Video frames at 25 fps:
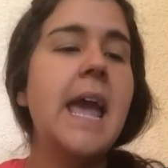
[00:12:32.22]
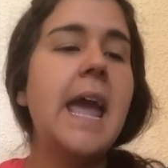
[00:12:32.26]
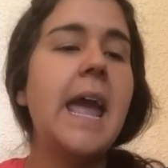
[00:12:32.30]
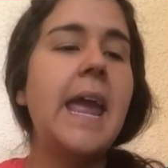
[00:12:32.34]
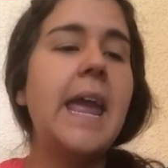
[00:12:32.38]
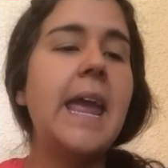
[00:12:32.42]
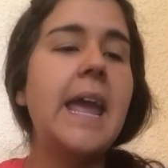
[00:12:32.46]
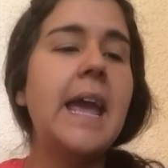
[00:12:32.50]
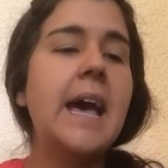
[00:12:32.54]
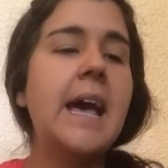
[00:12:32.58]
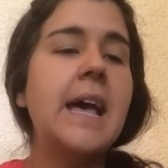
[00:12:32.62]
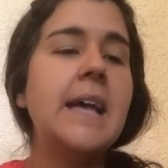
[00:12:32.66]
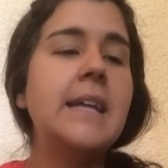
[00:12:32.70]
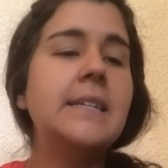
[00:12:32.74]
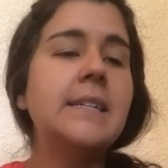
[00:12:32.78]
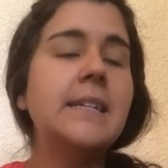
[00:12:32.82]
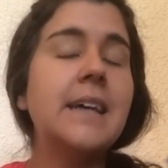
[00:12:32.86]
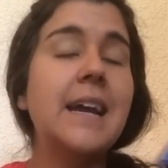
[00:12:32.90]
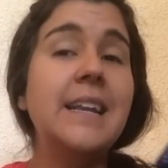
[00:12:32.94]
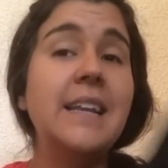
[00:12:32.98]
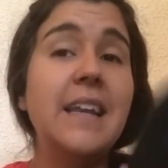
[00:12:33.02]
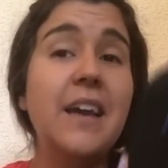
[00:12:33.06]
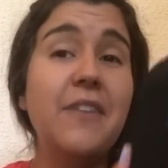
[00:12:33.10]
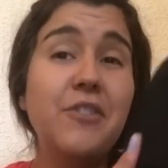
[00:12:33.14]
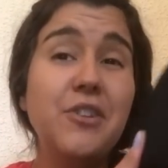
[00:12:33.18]
And
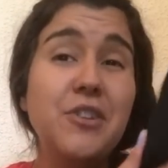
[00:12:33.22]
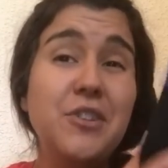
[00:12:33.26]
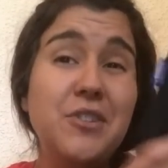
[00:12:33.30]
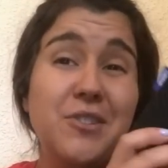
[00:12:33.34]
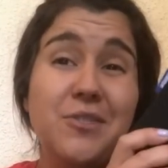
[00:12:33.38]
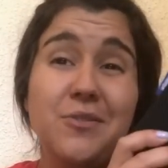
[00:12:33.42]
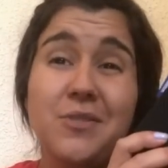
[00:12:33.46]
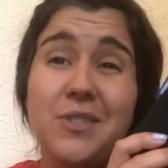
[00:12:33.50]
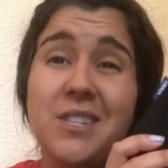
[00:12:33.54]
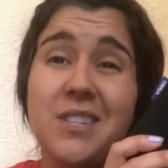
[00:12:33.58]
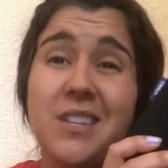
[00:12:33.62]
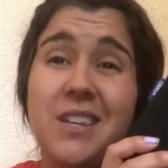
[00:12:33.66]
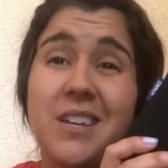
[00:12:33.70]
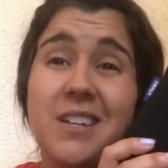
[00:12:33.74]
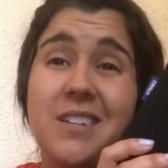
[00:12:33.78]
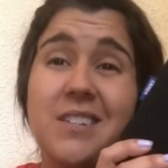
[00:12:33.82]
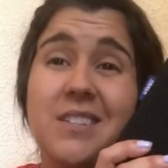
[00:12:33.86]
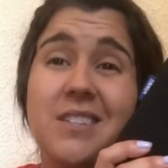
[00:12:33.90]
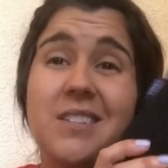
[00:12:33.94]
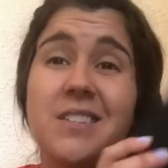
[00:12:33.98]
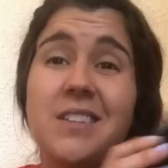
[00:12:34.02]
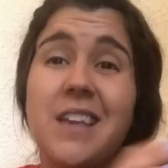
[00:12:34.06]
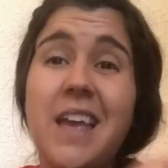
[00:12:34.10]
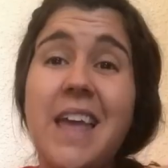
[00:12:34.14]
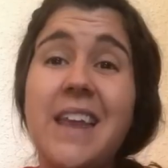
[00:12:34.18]
I never used
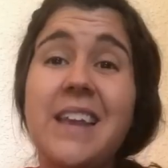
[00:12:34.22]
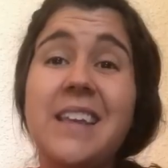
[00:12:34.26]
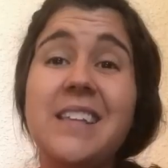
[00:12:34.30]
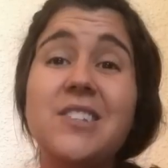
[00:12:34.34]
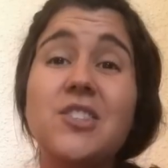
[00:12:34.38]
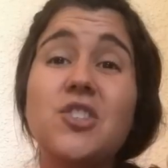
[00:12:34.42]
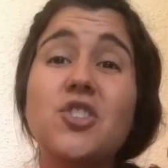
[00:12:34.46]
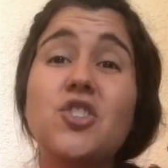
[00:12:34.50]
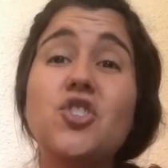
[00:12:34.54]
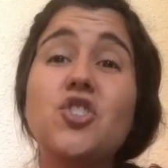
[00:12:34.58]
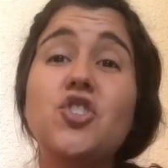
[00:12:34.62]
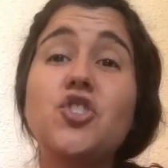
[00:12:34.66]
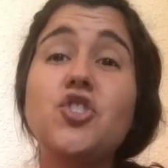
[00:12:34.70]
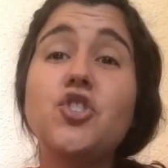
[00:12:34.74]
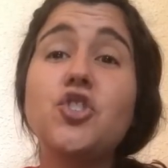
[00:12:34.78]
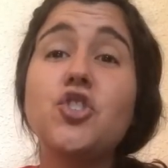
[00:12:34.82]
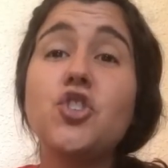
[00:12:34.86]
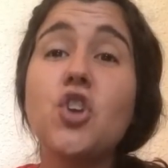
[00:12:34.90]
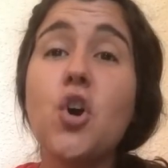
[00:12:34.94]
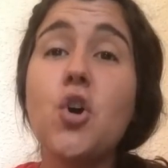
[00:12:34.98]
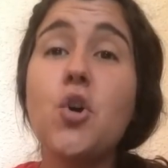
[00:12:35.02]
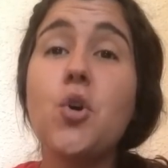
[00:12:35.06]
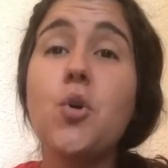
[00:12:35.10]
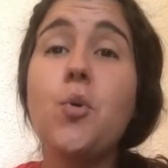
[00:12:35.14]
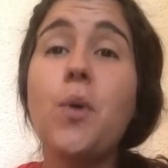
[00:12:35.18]
this, and it's
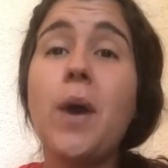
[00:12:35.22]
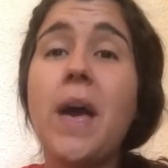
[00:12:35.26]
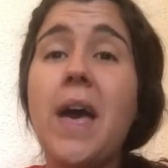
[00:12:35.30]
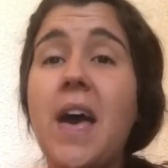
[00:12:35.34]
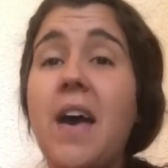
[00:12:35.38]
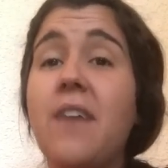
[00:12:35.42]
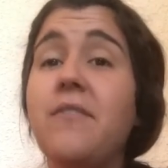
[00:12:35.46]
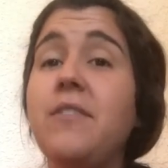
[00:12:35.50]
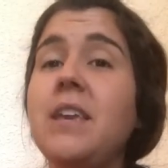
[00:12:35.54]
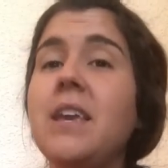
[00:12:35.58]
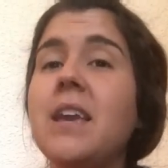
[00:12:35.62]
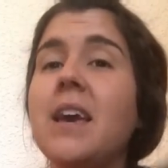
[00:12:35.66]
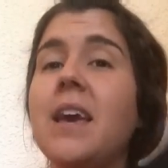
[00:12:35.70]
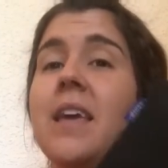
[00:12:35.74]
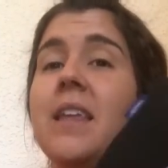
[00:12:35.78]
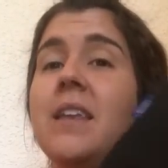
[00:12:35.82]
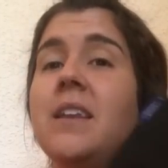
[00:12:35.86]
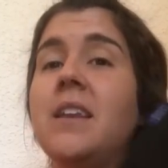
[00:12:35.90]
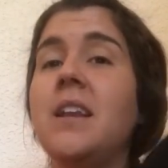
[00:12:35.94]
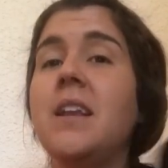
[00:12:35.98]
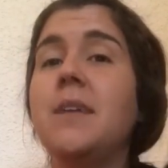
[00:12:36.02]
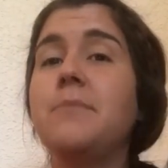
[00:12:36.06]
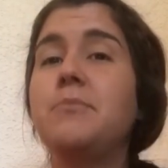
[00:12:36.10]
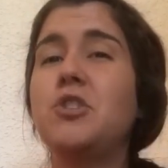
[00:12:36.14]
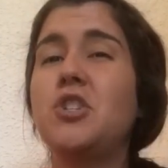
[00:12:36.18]
so heavy. I
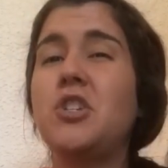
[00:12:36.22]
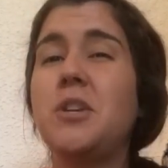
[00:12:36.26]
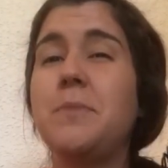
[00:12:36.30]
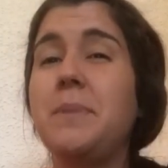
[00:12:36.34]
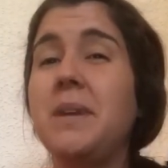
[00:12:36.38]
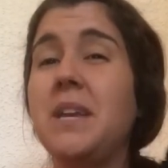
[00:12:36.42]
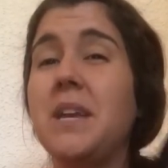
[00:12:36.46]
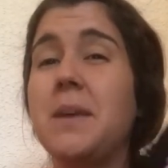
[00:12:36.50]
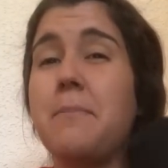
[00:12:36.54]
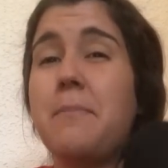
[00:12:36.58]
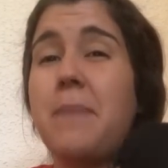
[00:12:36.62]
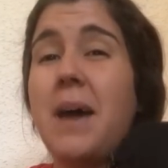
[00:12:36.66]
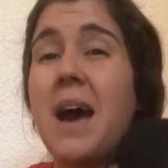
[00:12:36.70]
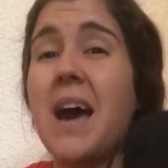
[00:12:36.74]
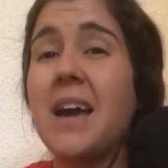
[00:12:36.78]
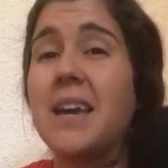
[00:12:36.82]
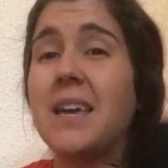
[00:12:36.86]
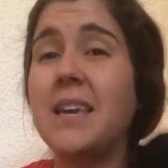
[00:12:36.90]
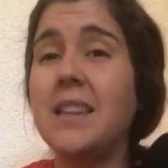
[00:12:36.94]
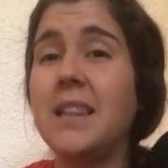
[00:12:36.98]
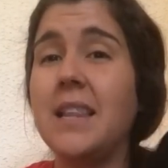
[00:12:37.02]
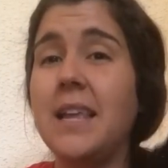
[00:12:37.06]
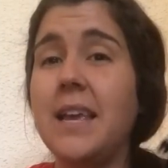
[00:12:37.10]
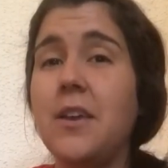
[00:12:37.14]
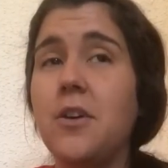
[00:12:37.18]
ended up shipping it
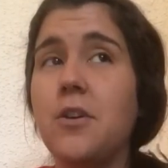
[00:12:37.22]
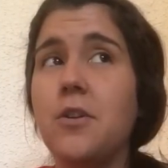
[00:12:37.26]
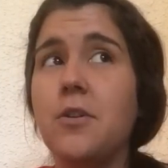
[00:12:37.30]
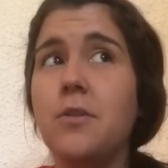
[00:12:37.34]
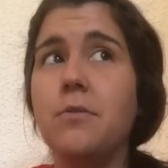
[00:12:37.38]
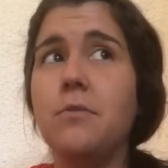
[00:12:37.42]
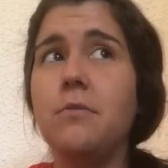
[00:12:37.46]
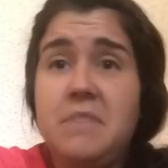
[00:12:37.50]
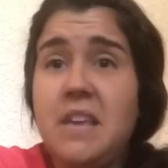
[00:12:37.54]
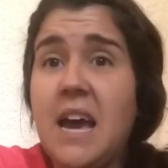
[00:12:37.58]
back in Leon.